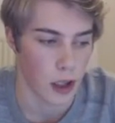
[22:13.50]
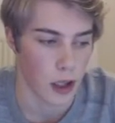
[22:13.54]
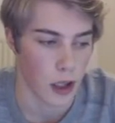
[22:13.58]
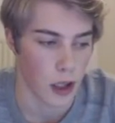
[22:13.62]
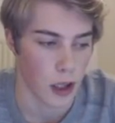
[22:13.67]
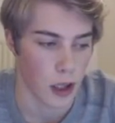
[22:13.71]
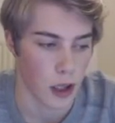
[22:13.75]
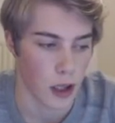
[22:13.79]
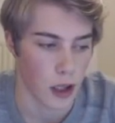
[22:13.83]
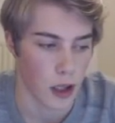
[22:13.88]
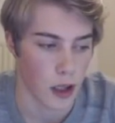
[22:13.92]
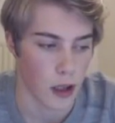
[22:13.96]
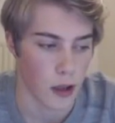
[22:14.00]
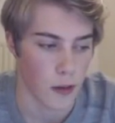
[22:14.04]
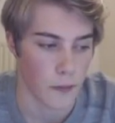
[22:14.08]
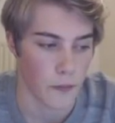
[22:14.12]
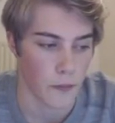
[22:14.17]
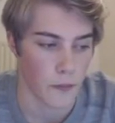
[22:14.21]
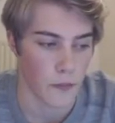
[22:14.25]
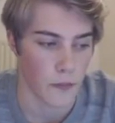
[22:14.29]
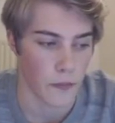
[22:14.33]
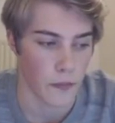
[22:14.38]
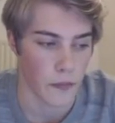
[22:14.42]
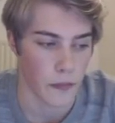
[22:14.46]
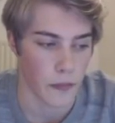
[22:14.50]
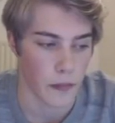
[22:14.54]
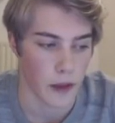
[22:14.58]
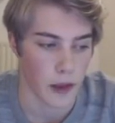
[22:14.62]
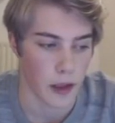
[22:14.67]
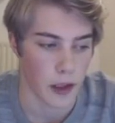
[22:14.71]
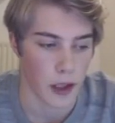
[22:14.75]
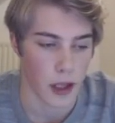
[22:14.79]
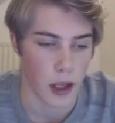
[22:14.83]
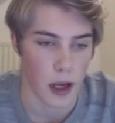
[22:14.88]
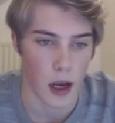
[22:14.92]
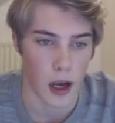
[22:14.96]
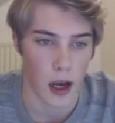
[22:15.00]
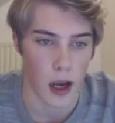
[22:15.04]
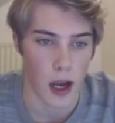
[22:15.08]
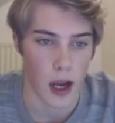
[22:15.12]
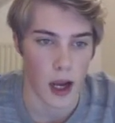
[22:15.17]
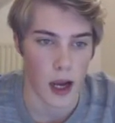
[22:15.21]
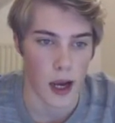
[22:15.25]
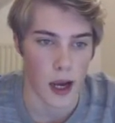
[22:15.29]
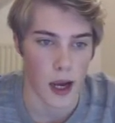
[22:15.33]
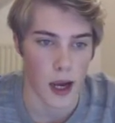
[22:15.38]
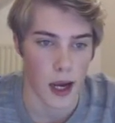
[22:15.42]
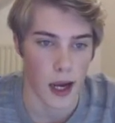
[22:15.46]
Um,
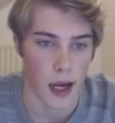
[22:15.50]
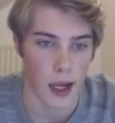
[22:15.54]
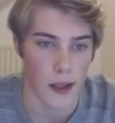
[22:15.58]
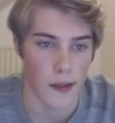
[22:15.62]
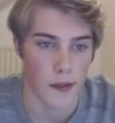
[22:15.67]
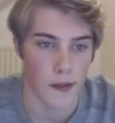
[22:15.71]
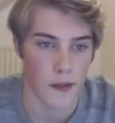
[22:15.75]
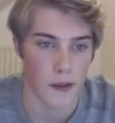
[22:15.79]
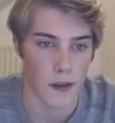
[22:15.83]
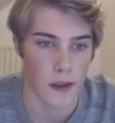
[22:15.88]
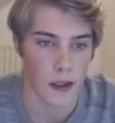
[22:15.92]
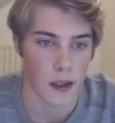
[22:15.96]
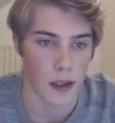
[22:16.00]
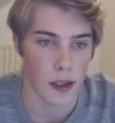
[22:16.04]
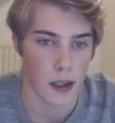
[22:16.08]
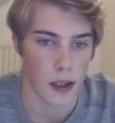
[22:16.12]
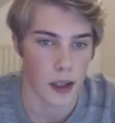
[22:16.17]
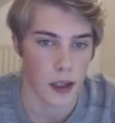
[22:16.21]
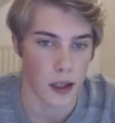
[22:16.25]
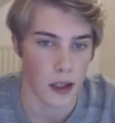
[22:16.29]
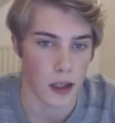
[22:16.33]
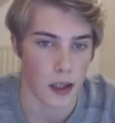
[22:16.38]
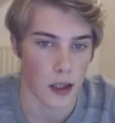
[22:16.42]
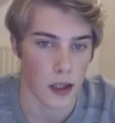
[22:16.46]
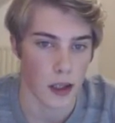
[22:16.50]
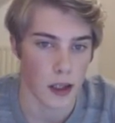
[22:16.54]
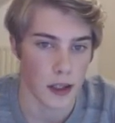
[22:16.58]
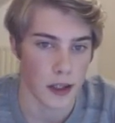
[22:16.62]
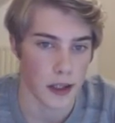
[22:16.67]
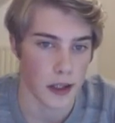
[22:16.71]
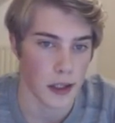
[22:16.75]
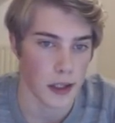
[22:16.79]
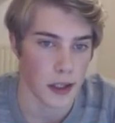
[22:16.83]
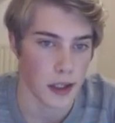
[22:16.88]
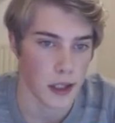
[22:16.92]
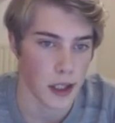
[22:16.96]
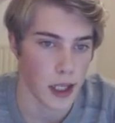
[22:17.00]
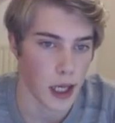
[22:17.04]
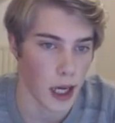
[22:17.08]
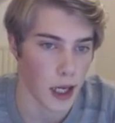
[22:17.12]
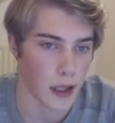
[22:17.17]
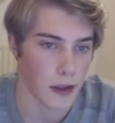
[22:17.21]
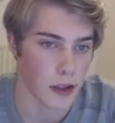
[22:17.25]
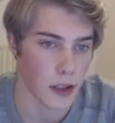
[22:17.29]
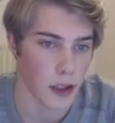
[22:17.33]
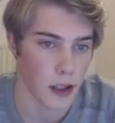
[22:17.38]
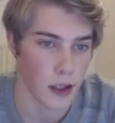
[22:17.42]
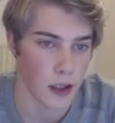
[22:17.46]
and yeah,
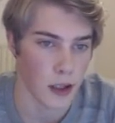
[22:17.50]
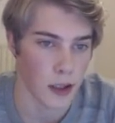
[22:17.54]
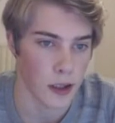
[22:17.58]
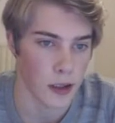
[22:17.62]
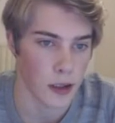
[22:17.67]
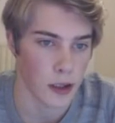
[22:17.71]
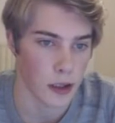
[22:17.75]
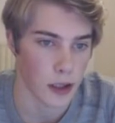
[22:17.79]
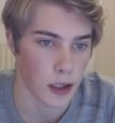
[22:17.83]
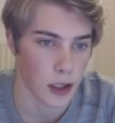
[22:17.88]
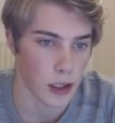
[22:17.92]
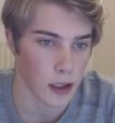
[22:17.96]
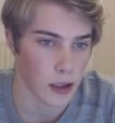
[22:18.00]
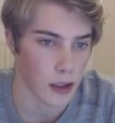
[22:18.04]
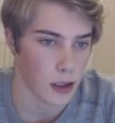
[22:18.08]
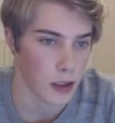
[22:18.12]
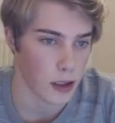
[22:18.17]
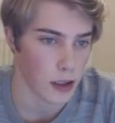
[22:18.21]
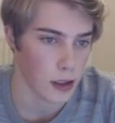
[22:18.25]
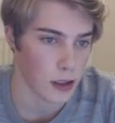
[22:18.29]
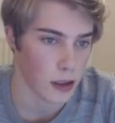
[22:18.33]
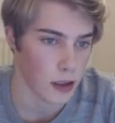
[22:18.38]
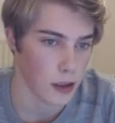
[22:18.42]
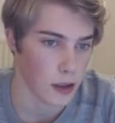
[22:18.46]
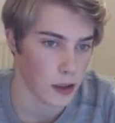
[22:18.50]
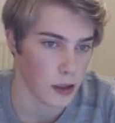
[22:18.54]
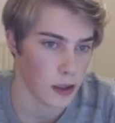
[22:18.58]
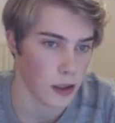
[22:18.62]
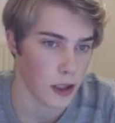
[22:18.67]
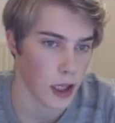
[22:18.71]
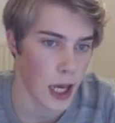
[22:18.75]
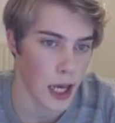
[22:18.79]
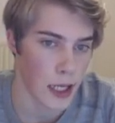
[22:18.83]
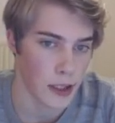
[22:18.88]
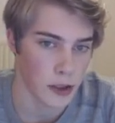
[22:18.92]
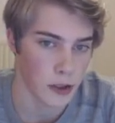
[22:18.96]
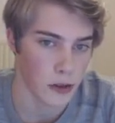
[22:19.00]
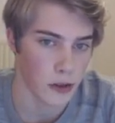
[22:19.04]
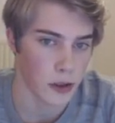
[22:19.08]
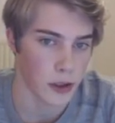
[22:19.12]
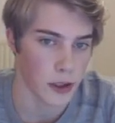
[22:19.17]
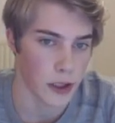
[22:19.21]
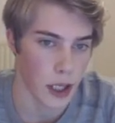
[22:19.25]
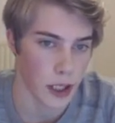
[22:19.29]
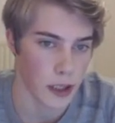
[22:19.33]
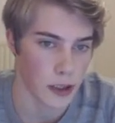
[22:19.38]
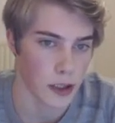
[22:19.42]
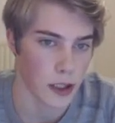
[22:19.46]
the answer
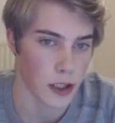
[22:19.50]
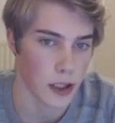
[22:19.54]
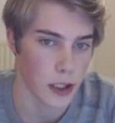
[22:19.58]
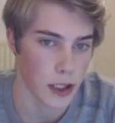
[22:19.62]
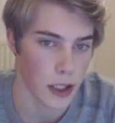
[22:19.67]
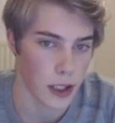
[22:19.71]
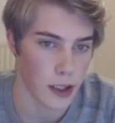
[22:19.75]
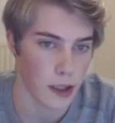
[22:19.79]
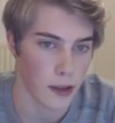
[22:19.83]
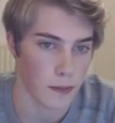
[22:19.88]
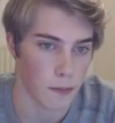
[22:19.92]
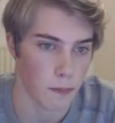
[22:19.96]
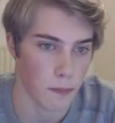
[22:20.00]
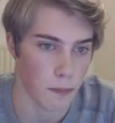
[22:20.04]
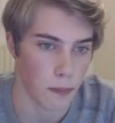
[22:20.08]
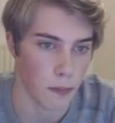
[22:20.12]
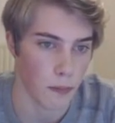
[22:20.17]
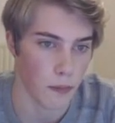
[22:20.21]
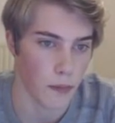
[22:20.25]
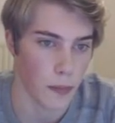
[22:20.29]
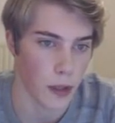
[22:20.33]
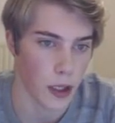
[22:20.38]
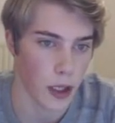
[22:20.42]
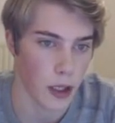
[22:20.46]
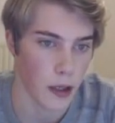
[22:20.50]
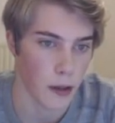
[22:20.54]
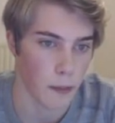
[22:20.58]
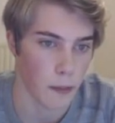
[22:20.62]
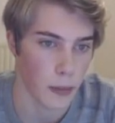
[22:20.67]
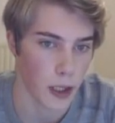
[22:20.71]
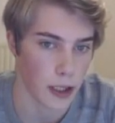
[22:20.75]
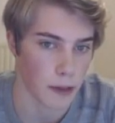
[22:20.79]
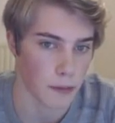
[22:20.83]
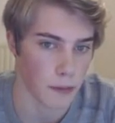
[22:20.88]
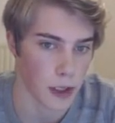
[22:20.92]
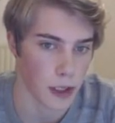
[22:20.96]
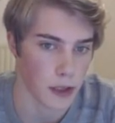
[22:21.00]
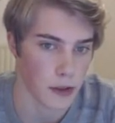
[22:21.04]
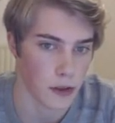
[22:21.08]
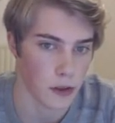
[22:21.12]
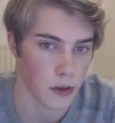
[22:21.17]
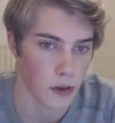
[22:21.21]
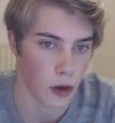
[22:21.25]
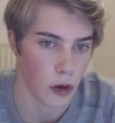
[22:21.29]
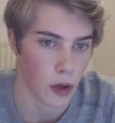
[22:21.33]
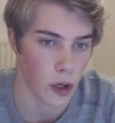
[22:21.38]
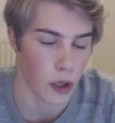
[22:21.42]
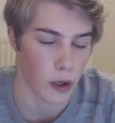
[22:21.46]
is actually that uh, black makes a
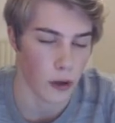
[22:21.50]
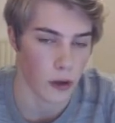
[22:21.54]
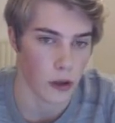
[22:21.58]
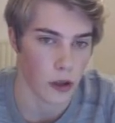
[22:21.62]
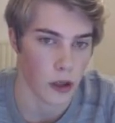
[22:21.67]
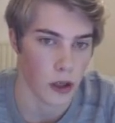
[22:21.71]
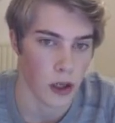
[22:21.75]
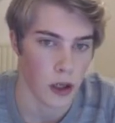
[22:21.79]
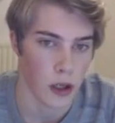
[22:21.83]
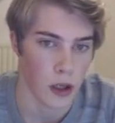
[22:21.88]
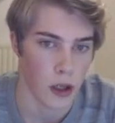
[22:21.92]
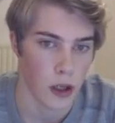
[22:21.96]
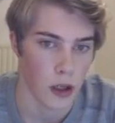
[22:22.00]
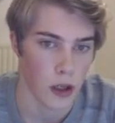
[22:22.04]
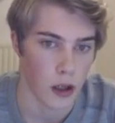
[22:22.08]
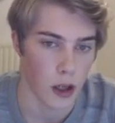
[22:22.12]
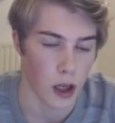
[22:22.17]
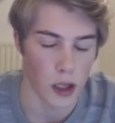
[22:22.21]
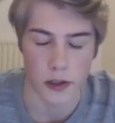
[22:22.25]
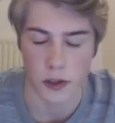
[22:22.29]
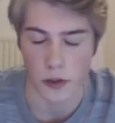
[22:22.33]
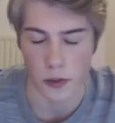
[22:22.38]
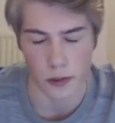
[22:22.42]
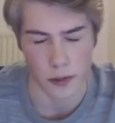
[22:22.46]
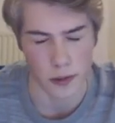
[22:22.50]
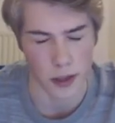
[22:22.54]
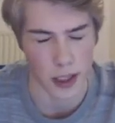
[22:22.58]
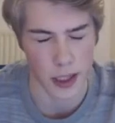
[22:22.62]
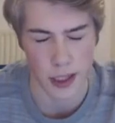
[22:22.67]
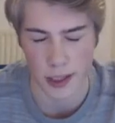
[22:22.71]
draw here. Uh, sorry.